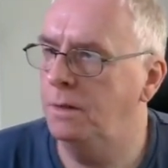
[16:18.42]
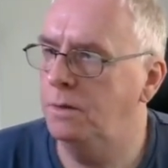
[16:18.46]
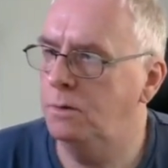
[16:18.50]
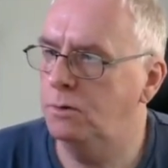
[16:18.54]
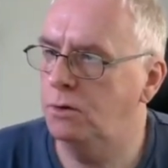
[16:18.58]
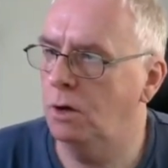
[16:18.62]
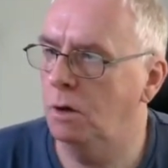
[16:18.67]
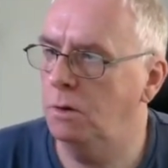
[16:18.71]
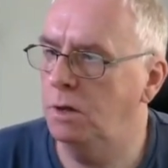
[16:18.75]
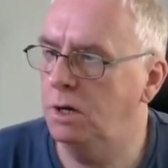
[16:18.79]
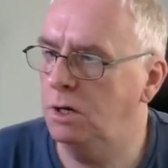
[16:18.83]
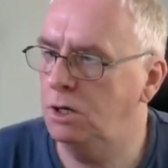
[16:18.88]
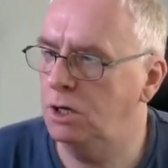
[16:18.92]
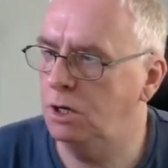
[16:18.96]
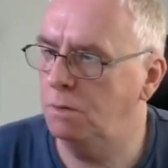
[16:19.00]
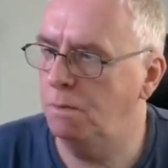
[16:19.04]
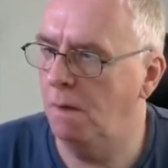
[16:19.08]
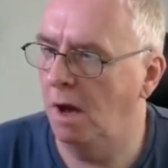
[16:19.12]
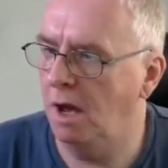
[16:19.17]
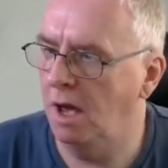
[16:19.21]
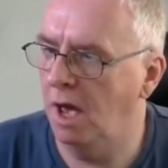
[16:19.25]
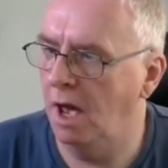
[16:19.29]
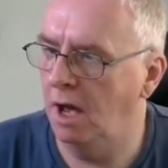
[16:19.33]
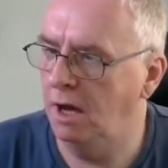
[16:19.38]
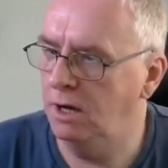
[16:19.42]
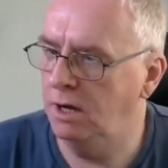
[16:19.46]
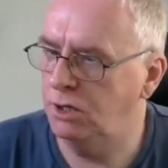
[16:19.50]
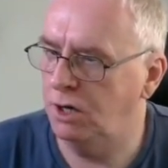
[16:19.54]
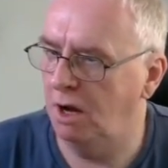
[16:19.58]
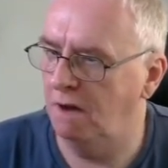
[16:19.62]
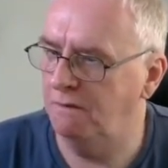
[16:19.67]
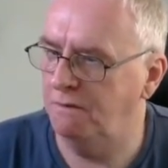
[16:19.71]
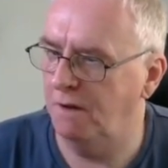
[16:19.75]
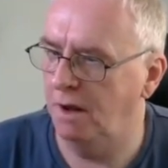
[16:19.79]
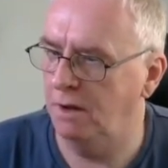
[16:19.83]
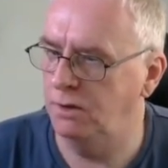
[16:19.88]
So this is my
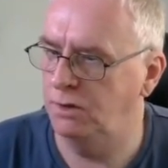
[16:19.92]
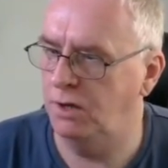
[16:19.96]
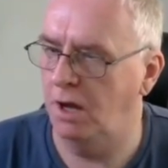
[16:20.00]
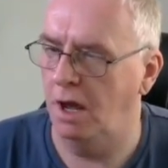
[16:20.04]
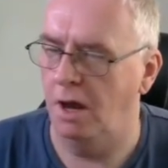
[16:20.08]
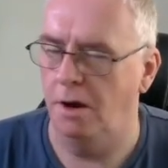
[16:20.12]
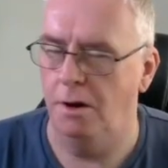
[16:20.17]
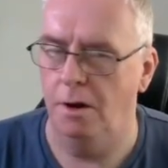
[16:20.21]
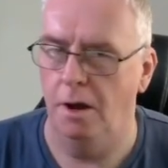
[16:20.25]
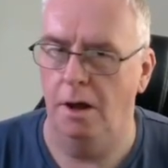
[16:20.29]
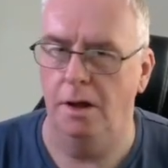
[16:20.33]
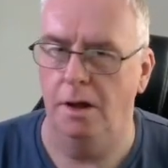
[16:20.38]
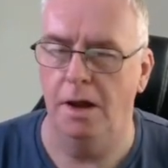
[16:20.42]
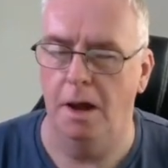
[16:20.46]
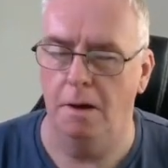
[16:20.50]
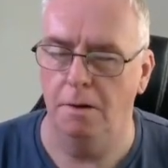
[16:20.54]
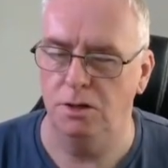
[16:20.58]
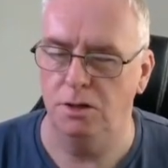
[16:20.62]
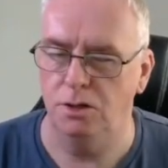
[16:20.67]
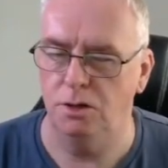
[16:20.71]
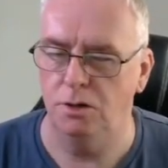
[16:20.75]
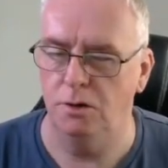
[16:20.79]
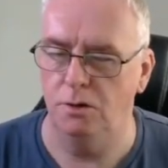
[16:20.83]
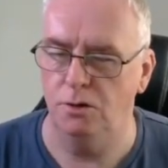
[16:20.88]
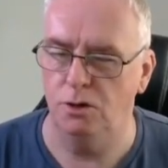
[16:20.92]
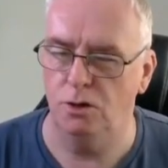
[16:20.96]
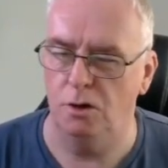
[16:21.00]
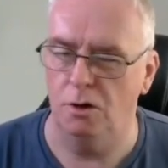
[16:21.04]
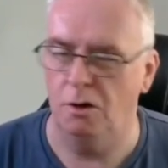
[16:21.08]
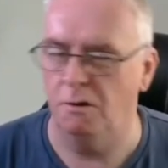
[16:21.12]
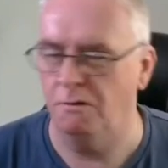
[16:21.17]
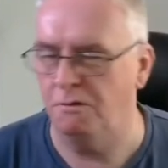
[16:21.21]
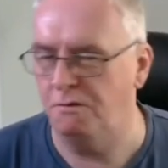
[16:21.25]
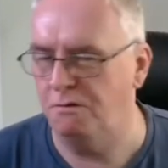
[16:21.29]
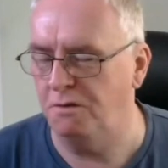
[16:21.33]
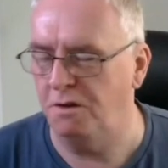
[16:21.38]
HF antenna. Now it's a
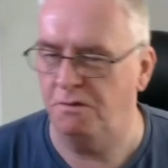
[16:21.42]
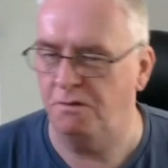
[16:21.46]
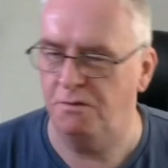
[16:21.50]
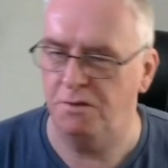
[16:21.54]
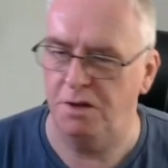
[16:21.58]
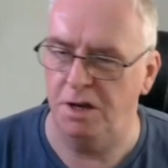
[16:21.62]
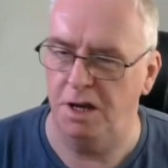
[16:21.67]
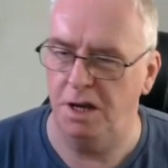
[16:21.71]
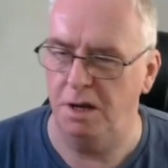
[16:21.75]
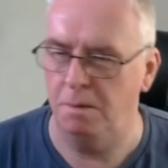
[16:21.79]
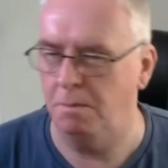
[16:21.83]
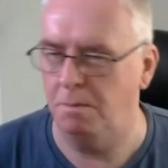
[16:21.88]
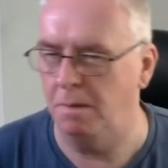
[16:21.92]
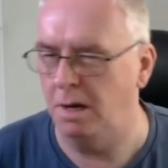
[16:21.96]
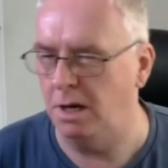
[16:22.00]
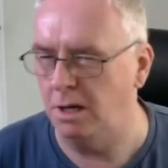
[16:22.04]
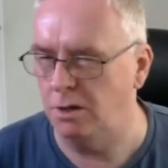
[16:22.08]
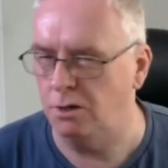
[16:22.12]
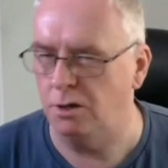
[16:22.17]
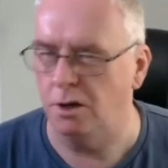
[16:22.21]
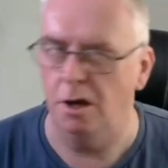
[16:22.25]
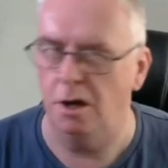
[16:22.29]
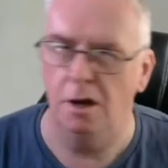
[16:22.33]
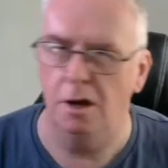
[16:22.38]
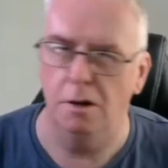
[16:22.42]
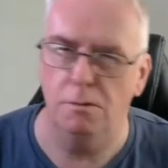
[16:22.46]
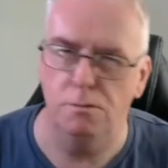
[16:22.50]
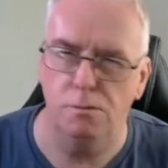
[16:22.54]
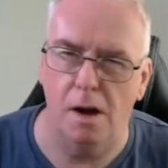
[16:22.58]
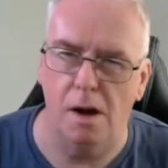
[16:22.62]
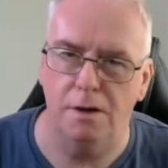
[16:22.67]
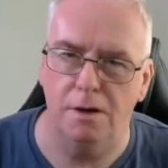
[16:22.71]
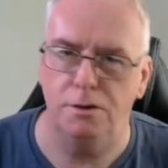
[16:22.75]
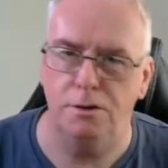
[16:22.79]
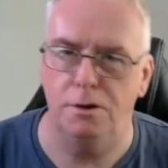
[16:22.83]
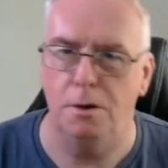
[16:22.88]
sort of 15 metre
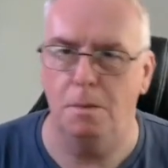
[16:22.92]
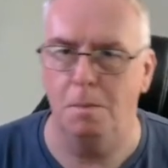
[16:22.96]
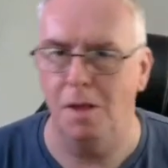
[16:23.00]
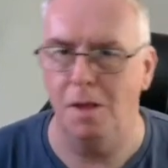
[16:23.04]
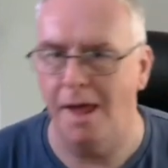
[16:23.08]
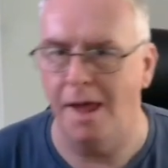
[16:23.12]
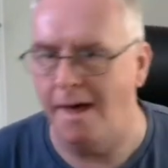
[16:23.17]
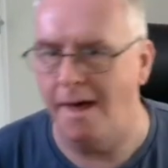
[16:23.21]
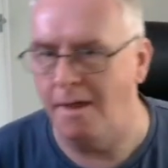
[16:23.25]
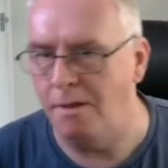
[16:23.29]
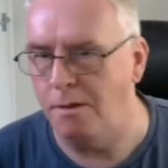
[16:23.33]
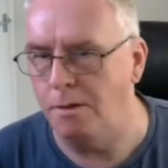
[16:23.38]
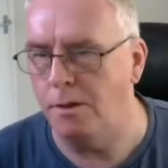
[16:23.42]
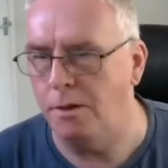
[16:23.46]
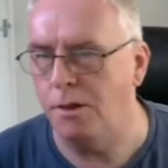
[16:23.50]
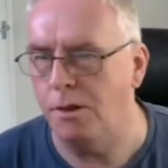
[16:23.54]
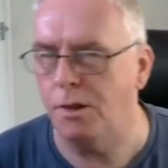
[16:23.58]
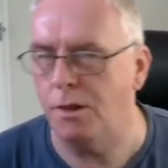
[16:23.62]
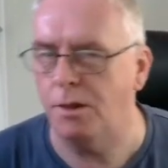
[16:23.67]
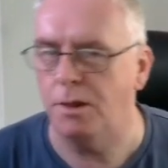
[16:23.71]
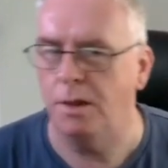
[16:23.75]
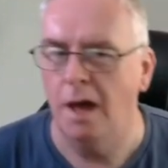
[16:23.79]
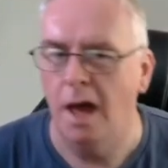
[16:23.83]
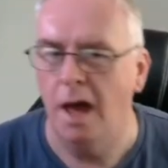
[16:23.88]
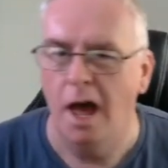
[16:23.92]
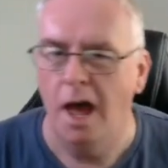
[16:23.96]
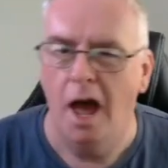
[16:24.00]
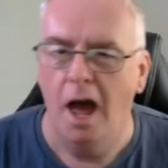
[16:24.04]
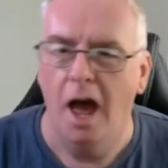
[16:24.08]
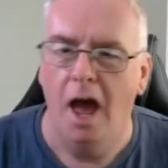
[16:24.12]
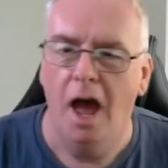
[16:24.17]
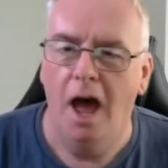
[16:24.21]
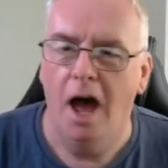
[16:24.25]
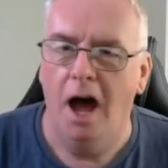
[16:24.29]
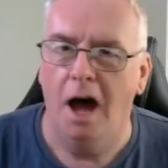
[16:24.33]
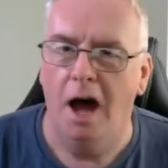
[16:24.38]
random length.
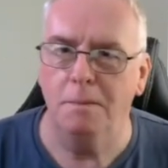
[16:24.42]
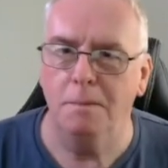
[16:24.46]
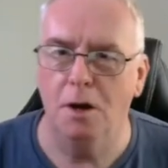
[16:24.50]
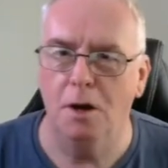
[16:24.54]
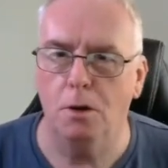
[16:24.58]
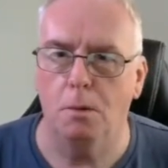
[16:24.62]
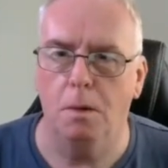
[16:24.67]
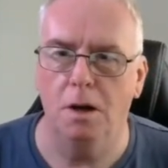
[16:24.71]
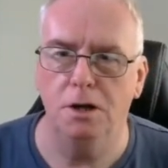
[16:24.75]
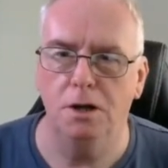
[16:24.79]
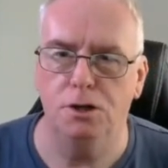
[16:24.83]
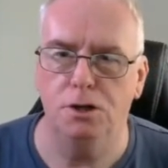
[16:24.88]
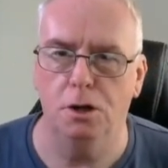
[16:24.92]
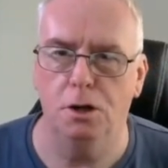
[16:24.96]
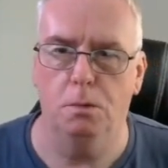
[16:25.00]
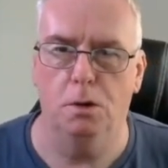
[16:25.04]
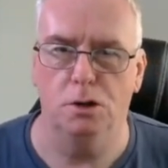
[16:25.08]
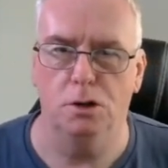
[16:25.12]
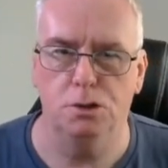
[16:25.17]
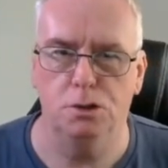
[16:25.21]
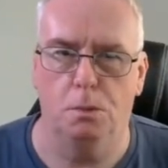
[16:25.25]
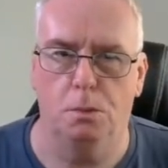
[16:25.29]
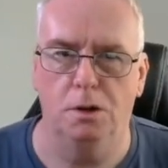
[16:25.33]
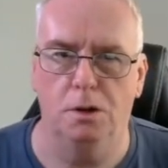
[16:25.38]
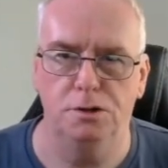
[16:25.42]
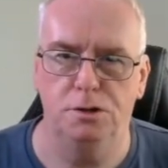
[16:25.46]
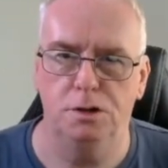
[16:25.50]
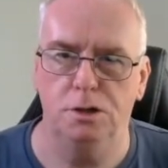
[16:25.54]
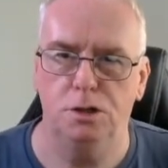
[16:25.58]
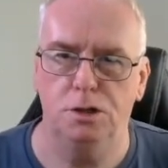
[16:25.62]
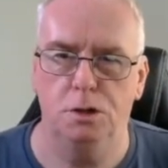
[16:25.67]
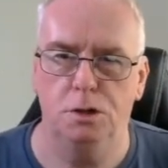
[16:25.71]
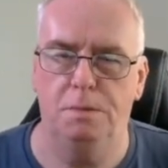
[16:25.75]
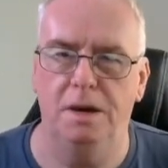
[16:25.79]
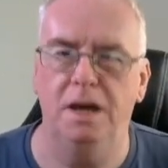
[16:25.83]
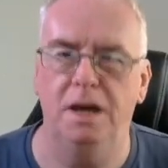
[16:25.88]
I'm not quite sure what I want
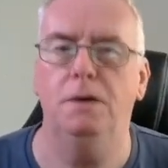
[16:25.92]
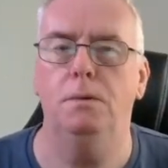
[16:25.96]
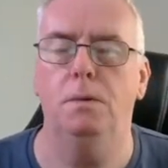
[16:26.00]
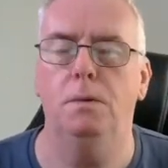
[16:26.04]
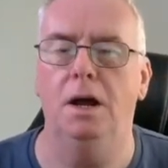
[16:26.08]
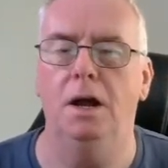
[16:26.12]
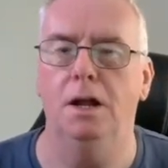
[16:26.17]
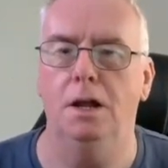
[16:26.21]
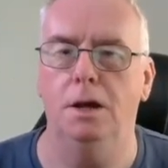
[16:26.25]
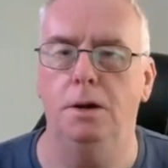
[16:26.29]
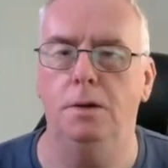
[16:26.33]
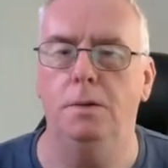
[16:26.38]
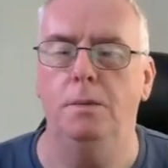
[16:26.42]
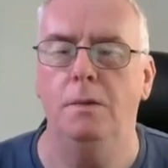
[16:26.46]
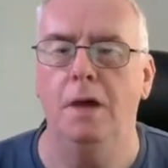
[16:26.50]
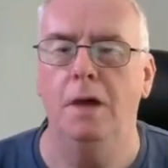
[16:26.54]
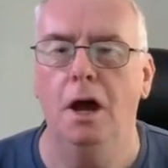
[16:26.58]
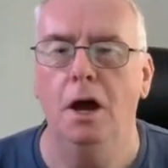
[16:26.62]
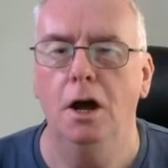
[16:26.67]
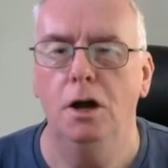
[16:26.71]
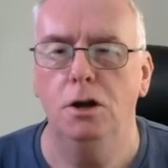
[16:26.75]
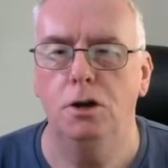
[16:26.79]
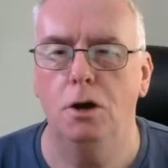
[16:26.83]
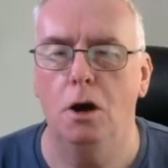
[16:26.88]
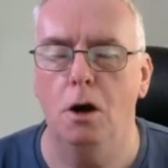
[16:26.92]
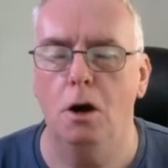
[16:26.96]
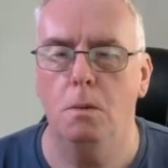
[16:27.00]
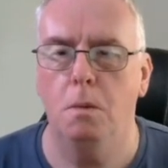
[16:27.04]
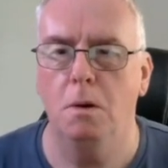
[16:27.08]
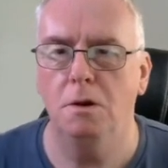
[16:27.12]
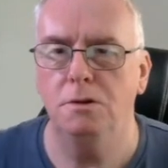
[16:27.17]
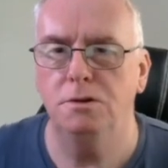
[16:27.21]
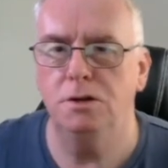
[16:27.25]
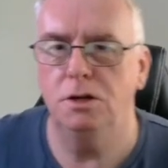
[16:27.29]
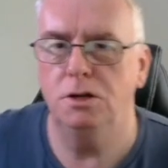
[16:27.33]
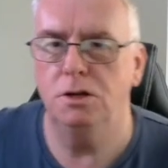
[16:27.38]
it to be really. Do I
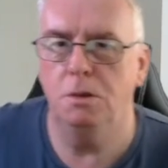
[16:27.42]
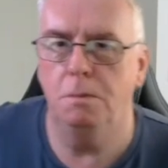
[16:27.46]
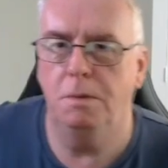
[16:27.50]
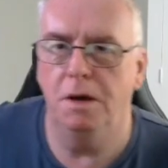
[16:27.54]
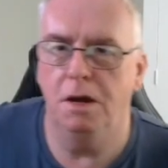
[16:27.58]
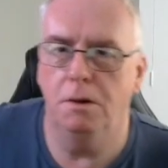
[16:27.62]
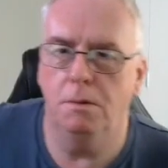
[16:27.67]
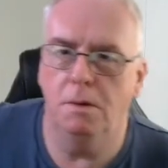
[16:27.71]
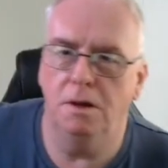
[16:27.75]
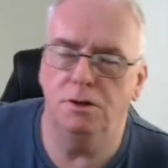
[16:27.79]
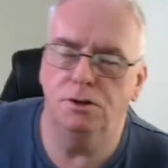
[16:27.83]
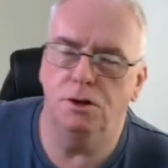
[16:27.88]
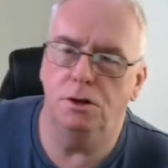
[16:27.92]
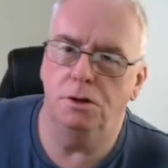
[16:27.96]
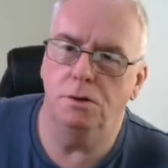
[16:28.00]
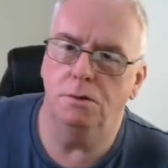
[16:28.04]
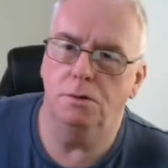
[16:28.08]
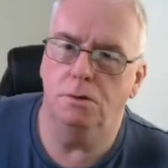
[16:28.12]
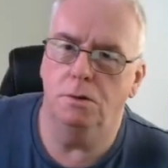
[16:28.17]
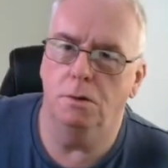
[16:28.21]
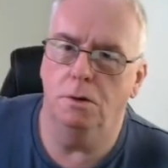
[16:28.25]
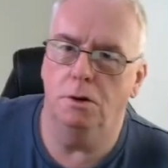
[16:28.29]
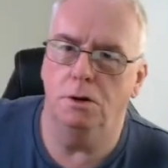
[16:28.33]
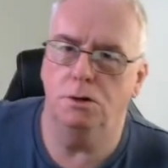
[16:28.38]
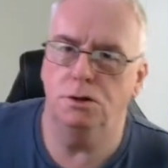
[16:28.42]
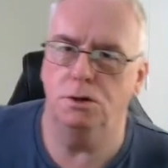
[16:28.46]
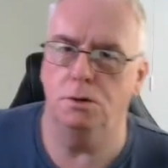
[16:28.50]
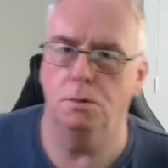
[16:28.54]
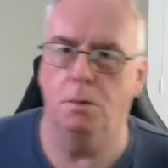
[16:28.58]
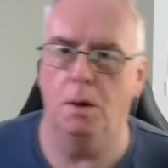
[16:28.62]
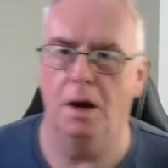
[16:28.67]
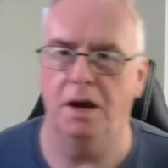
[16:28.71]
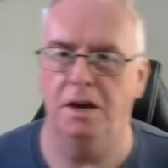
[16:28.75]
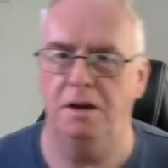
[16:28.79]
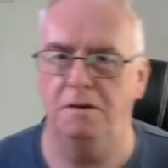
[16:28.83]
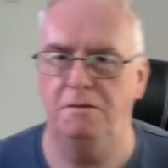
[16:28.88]
want it to be a resonant quarter
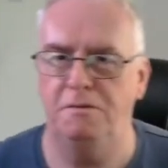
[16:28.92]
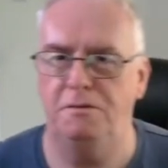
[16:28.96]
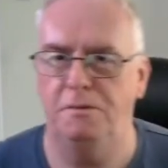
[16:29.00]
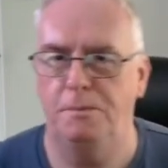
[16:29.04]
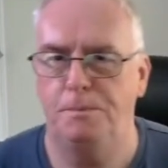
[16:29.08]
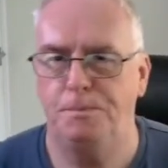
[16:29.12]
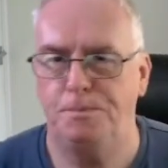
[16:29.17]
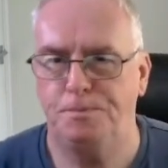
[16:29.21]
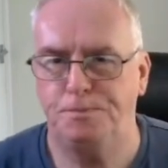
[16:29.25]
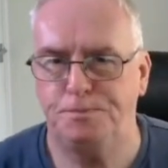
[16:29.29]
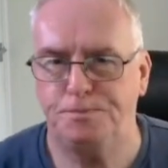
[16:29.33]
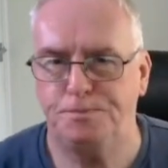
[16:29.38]
wave?